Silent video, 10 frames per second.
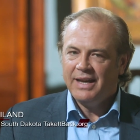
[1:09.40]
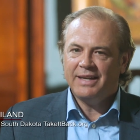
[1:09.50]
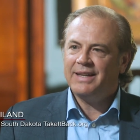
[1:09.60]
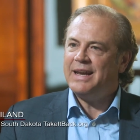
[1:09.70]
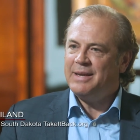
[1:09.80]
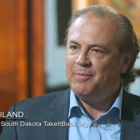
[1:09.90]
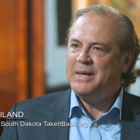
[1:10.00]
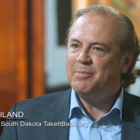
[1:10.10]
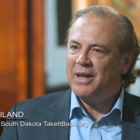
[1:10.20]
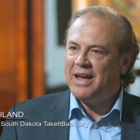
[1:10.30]
and letting
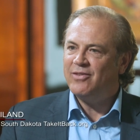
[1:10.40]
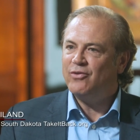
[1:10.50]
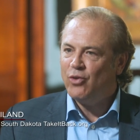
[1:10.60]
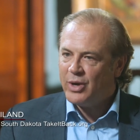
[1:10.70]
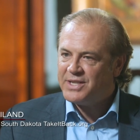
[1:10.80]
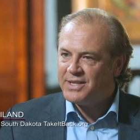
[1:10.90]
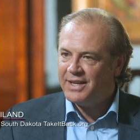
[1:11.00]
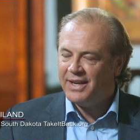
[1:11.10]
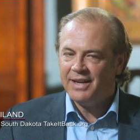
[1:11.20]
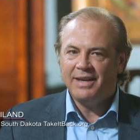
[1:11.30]
people have a voice
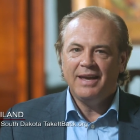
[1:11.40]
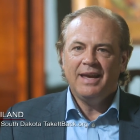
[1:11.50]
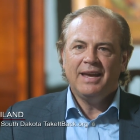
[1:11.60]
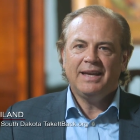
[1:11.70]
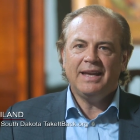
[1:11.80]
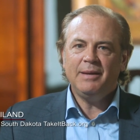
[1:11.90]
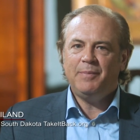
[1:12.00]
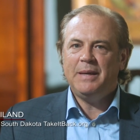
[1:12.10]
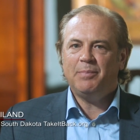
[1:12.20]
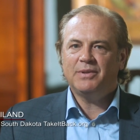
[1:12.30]
again, getting
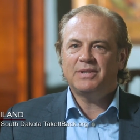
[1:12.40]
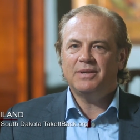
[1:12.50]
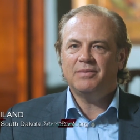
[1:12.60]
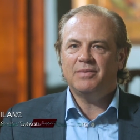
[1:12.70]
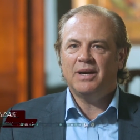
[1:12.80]
people to